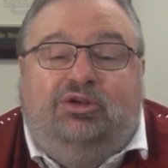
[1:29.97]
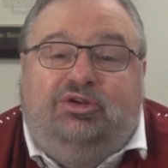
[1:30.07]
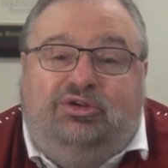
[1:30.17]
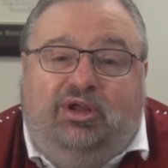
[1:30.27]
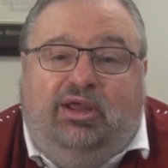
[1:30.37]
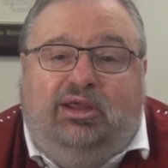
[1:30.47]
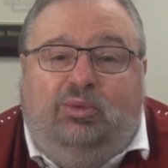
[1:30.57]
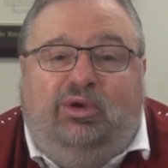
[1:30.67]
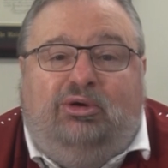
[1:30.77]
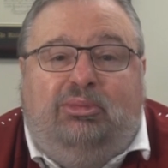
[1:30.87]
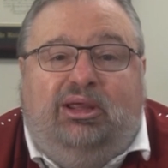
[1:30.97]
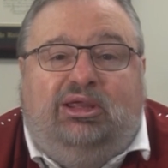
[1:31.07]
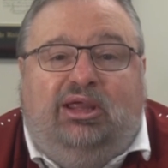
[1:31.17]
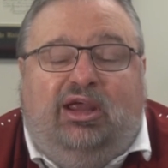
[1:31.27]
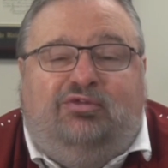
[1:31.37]
Today, we are
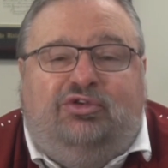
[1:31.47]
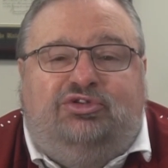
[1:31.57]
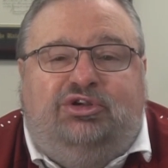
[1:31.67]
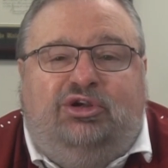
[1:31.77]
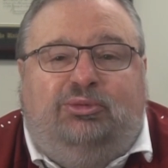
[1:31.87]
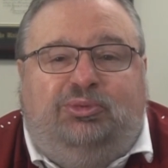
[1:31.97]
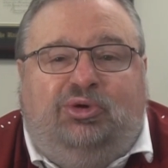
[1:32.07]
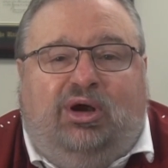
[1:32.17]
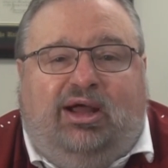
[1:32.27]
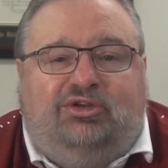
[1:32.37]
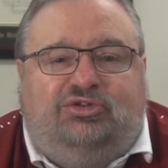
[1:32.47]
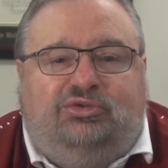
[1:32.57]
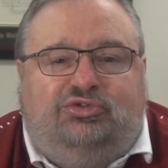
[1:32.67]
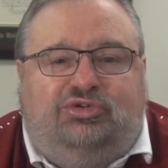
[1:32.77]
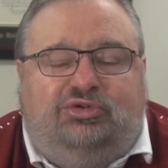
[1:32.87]
making efforts to help your high
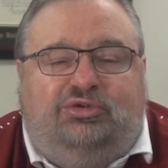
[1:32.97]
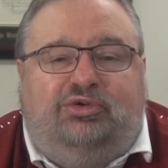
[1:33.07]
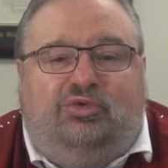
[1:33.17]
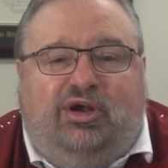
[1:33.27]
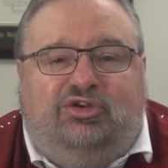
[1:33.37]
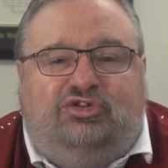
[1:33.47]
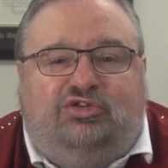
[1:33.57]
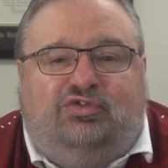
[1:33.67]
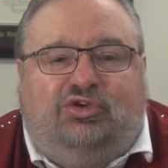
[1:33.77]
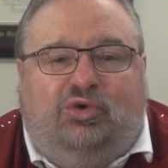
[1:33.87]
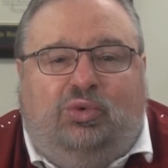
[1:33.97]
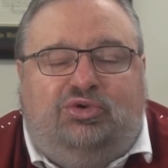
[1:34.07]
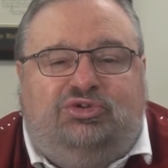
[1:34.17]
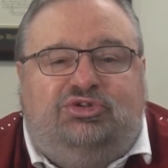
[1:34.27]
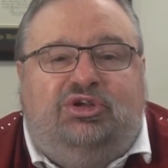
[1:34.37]
school children register for
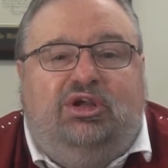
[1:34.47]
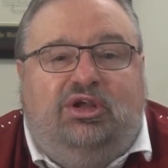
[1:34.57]
courses